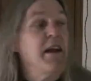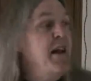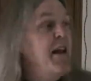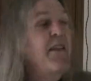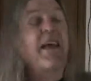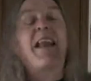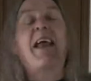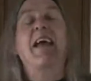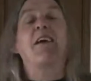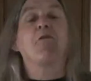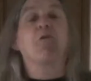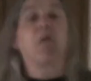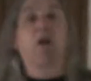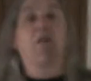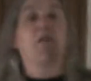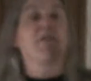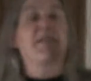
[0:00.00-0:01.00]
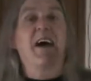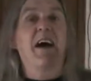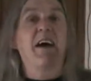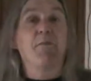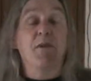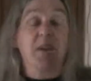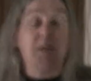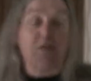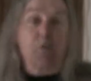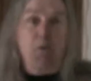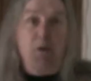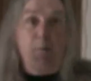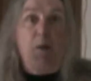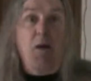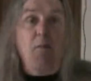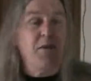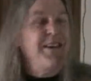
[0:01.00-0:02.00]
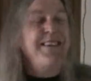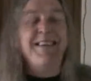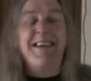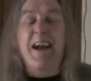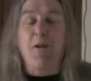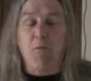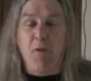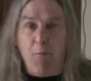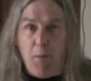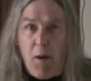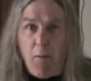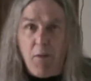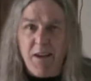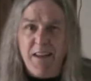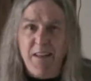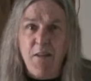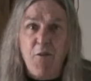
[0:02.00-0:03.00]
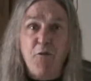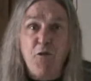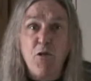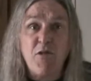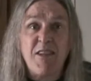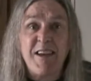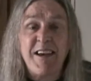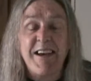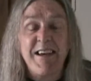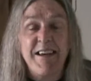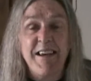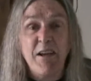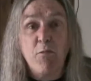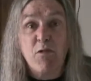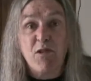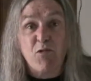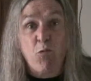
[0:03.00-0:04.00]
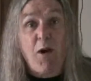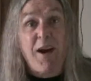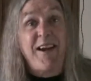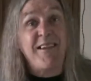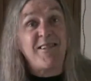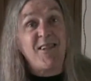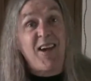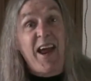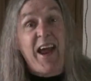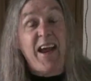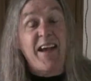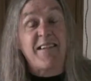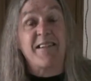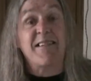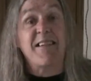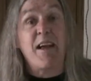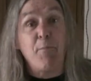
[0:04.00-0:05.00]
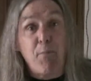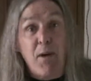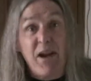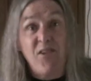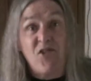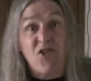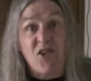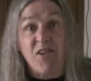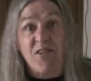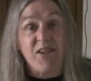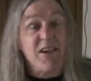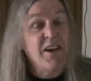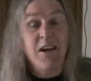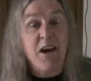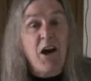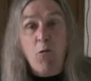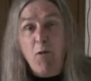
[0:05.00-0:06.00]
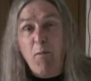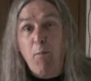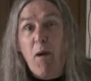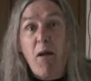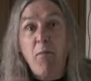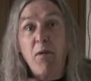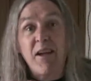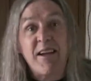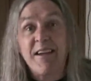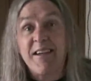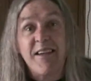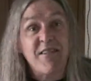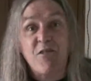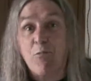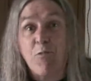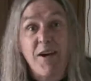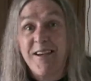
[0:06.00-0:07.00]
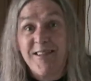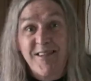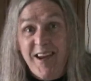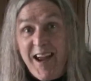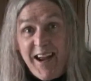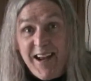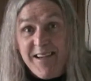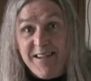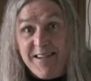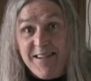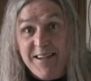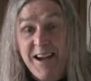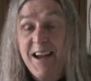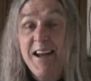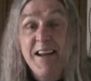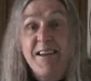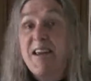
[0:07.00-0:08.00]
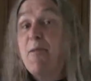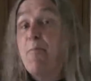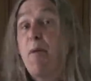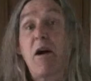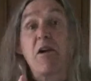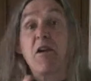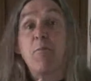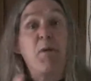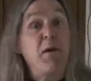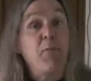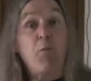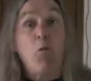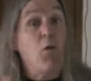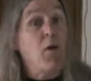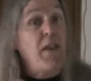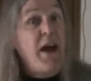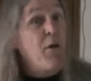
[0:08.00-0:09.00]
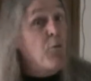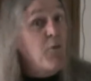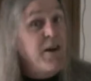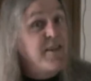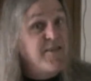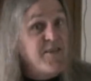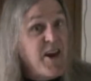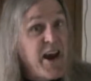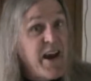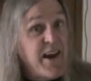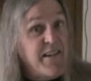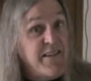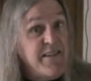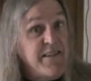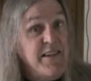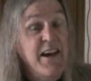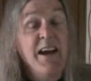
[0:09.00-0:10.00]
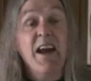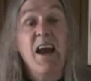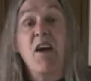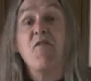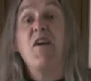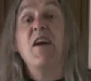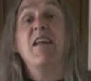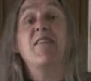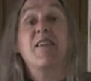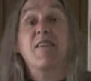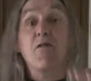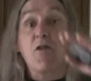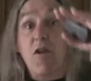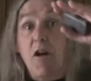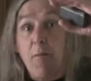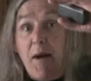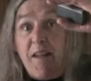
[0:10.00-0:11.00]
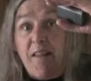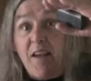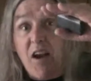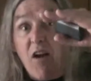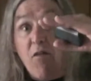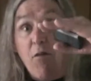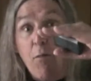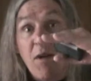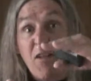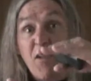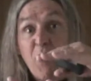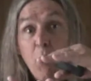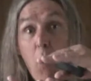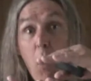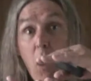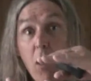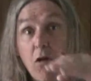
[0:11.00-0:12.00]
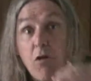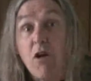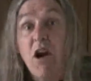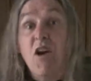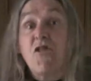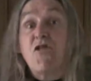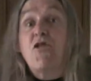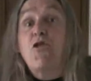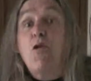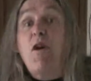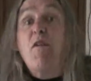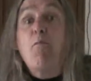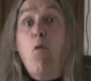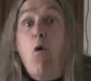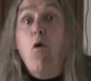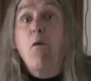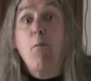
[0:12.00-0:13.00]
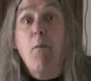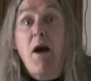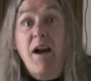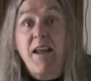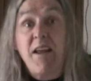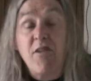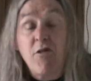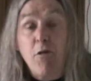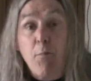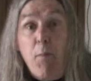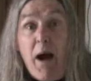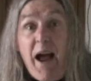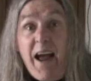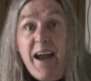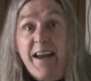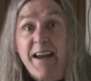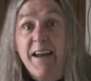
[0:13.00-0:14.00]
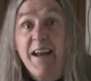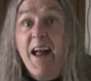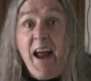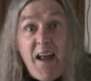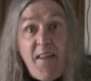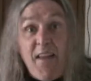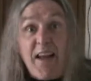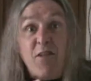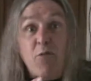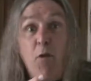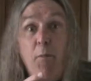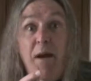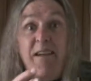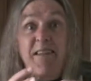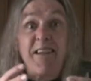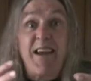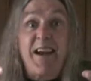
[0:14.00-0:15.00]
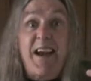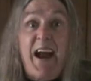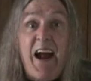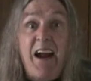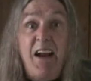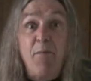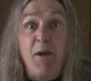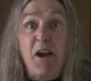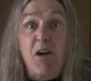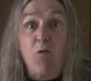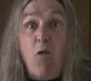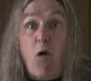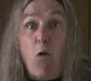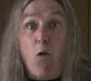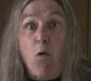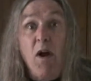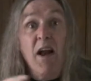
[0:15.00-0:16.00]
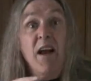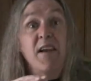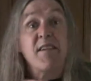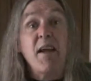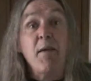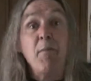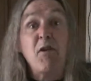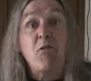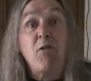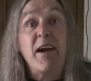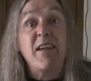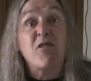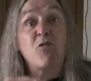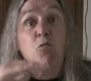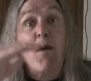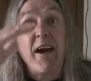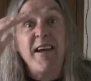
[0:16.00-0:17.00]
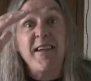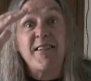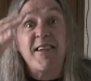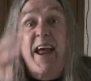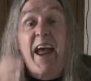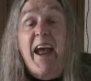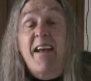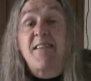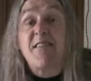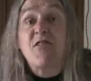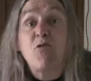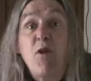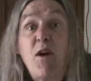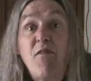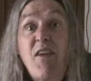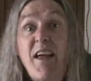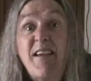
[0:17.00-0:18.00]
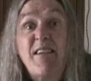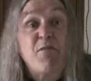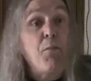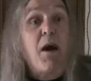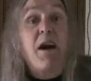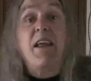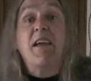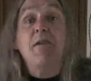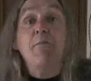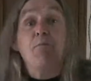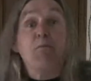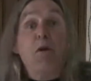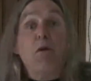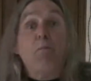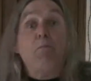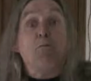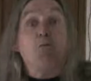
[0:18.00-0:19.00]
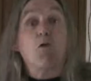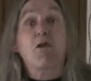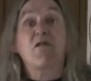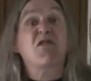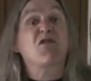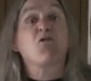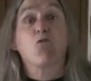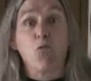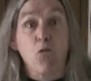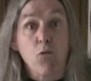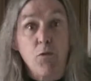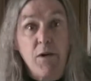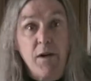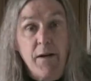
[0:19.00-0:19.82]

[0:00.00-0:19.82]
And then I hear it all the time. He's not a Republican. The first thing he did was raise taxes on pensions. A Republican doesn't raise taxes. Tea Party people will not raise taxes. If anything, they're going to make the government smaller, so you have more money in your pocket. And that's what makes the economy grow. Democrats raise taxes, you have less money, but we're screwed.